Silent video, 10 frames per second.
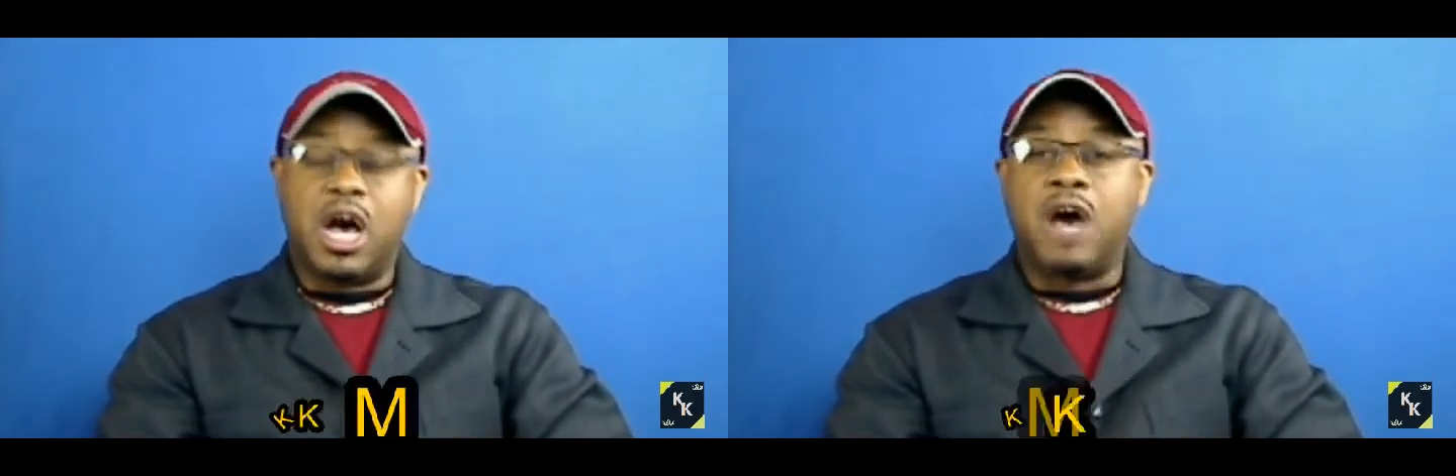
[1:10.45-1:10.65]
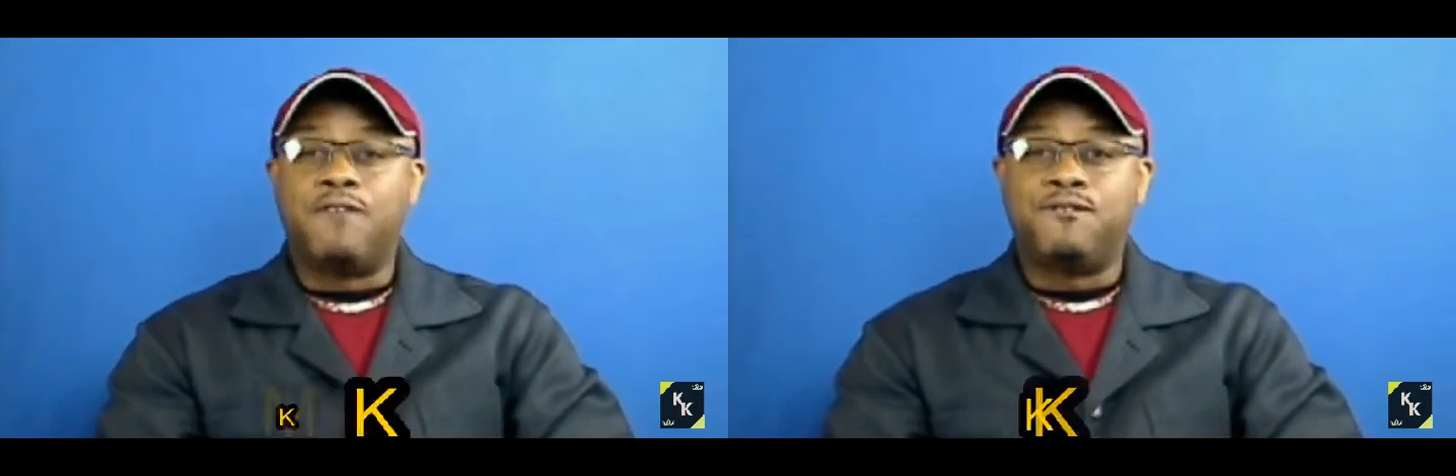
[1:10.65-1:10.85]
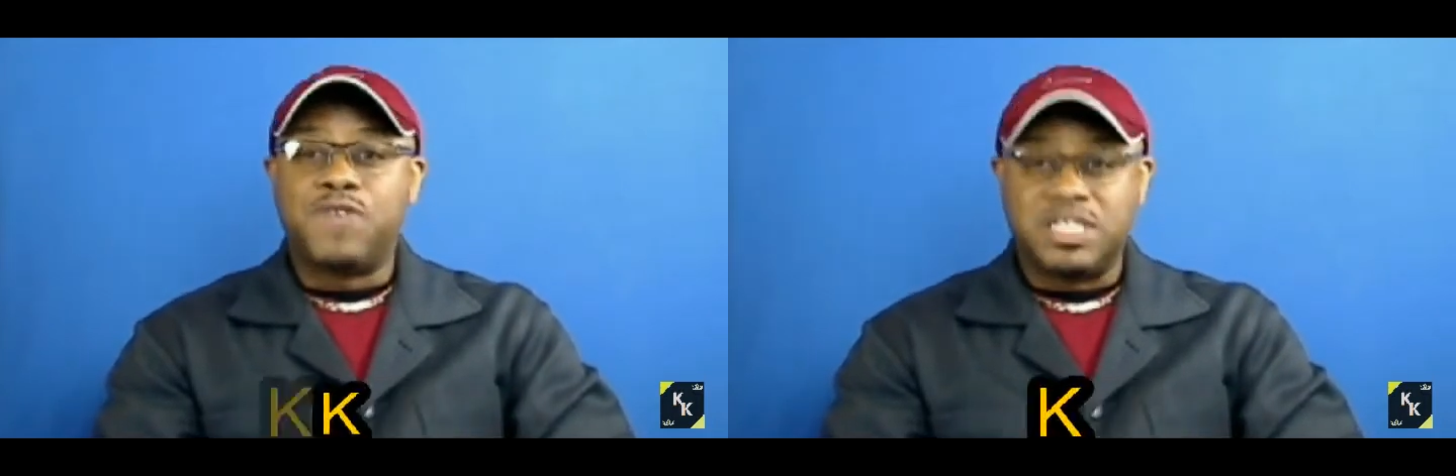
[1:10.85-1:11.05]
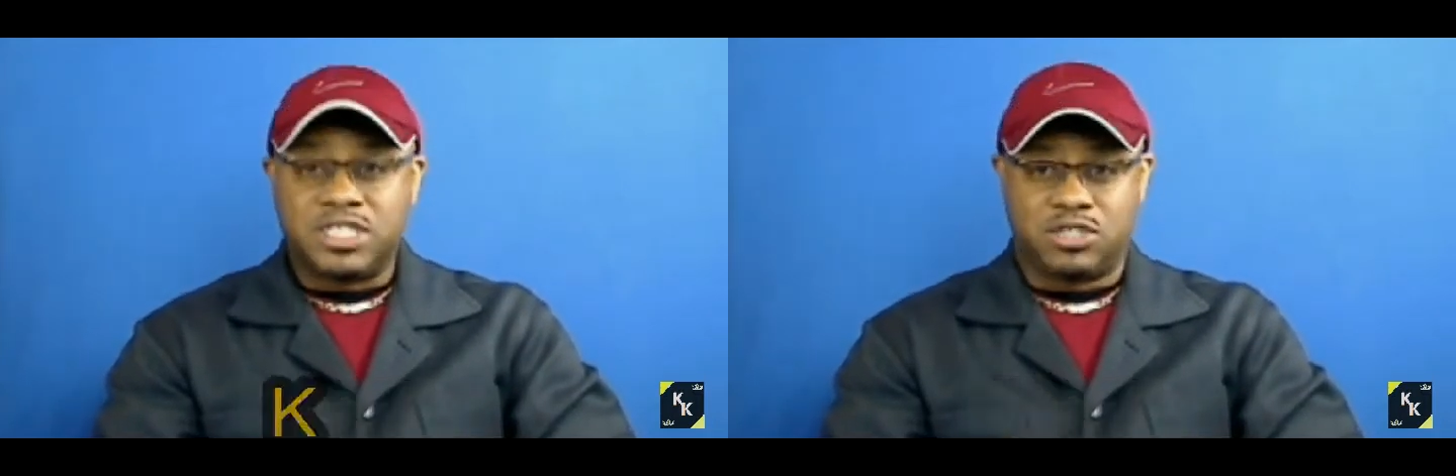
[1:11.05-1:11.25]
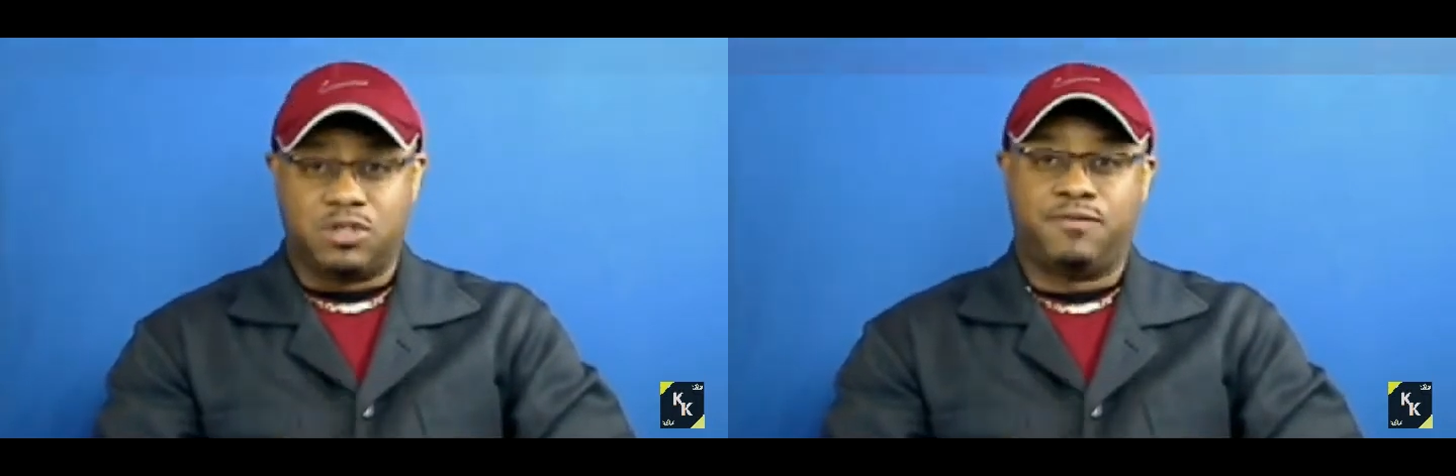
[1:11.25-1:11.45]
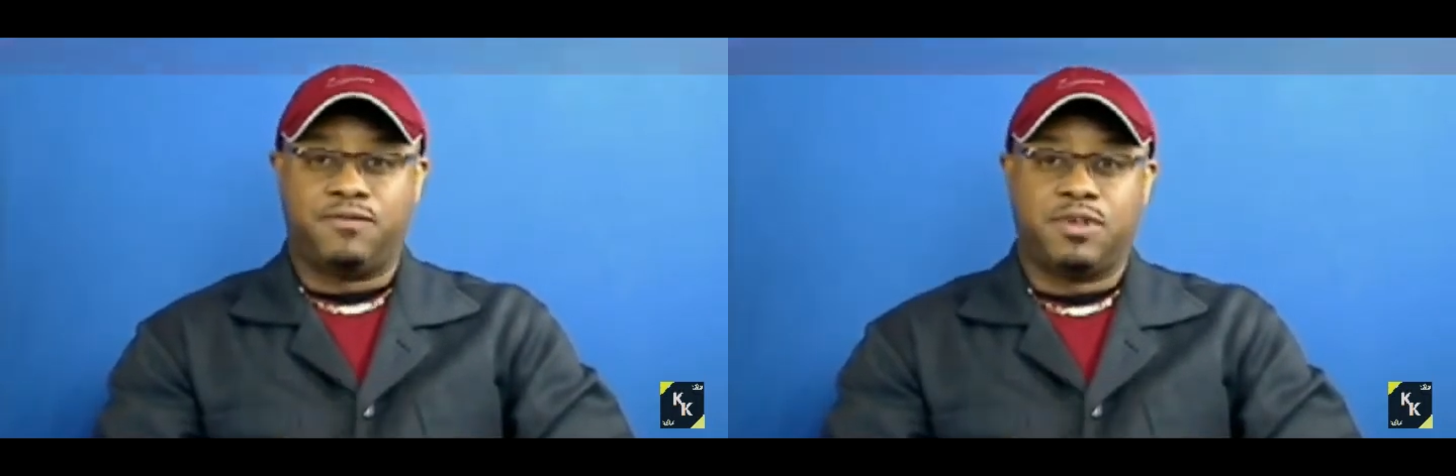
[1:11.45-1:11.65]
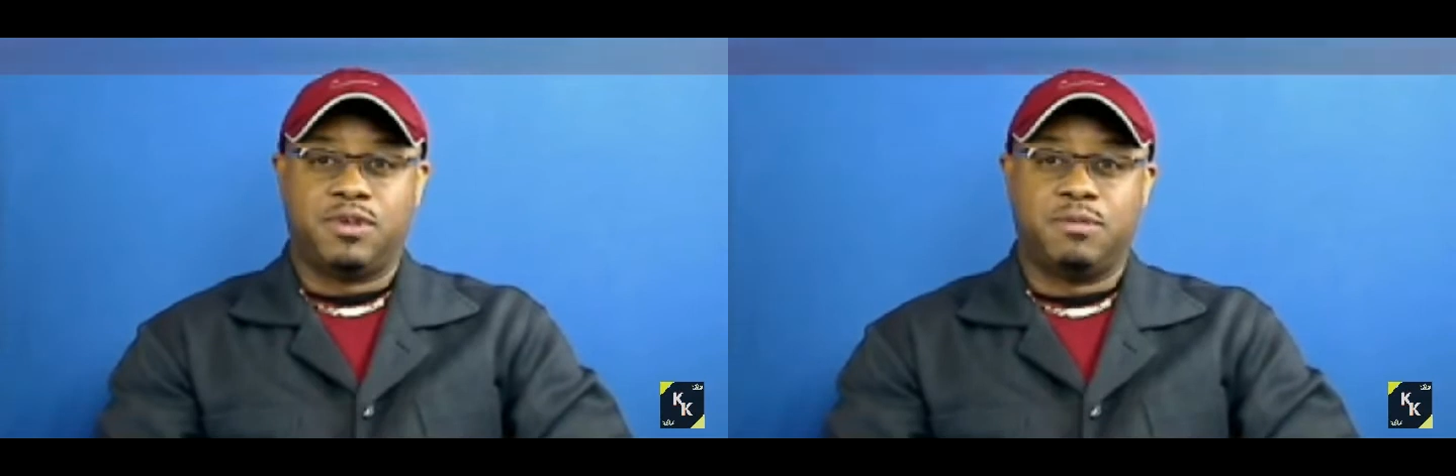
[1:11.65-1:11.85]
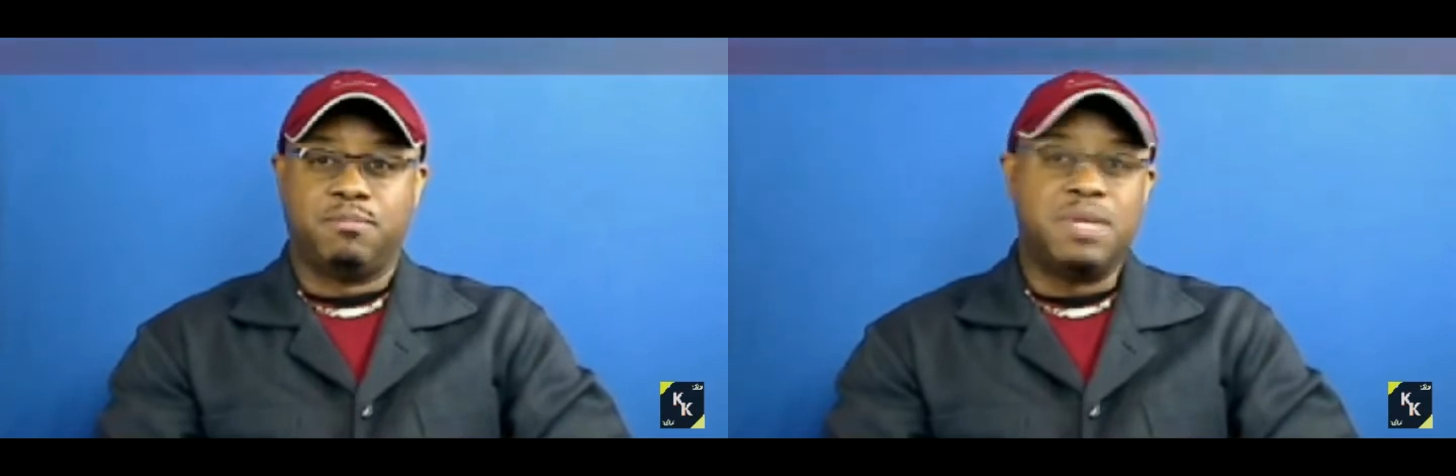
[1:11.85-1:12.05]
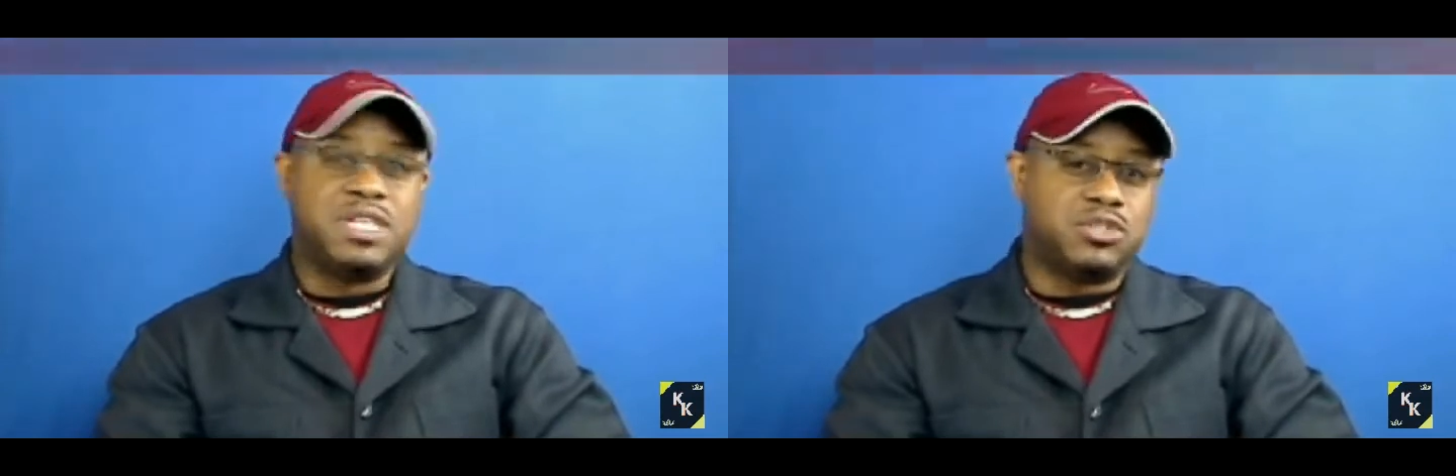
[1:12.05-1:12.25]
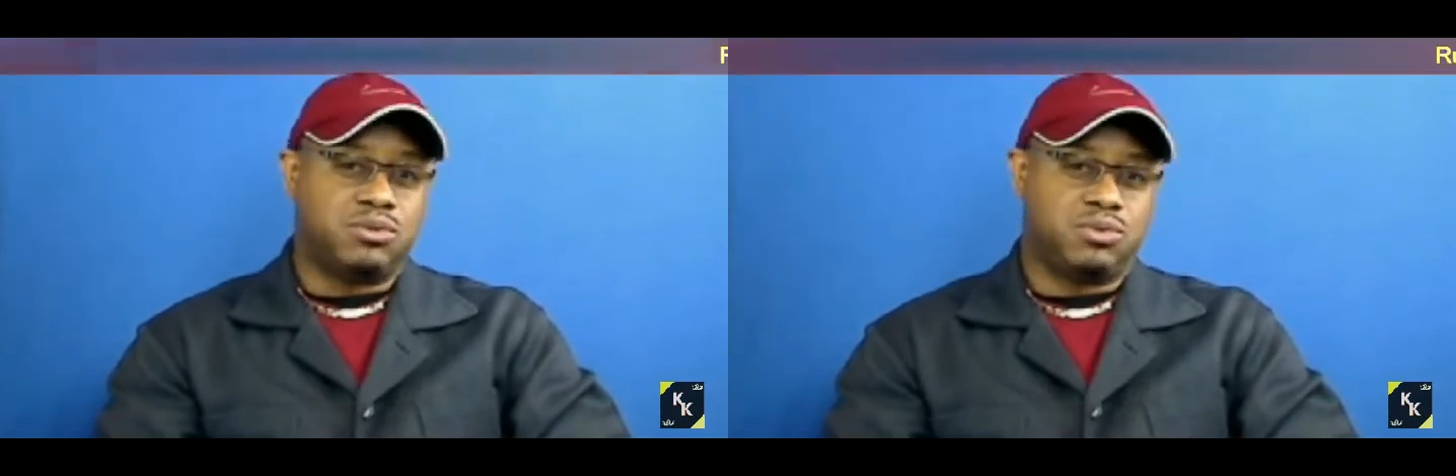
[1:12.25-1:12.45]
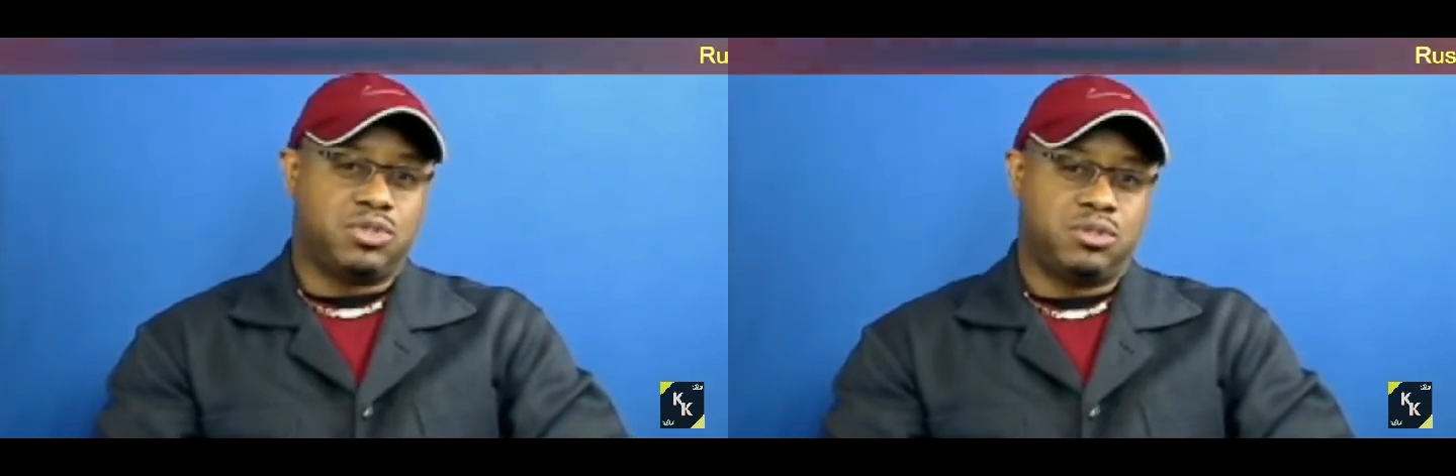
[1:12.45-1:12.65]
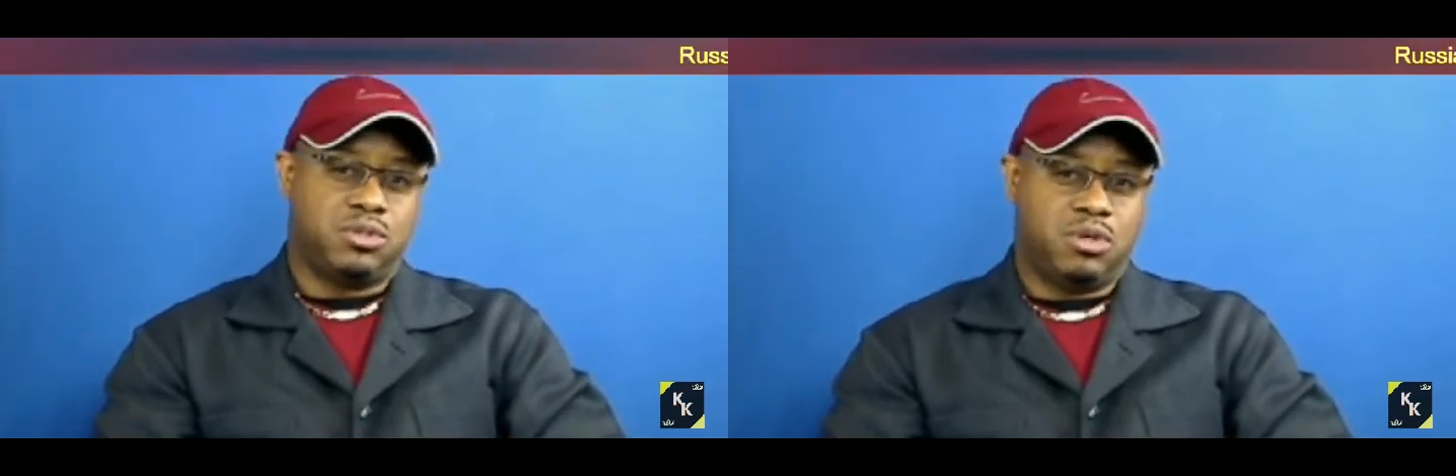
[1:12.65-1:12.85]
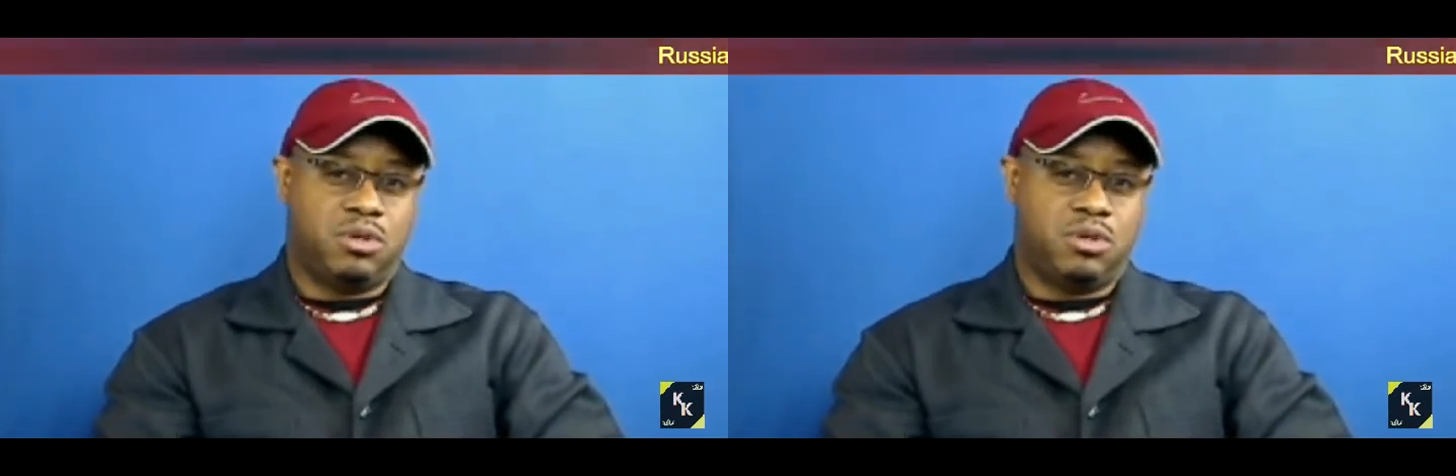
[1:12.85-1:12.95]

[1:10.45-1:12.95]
offensive missiles,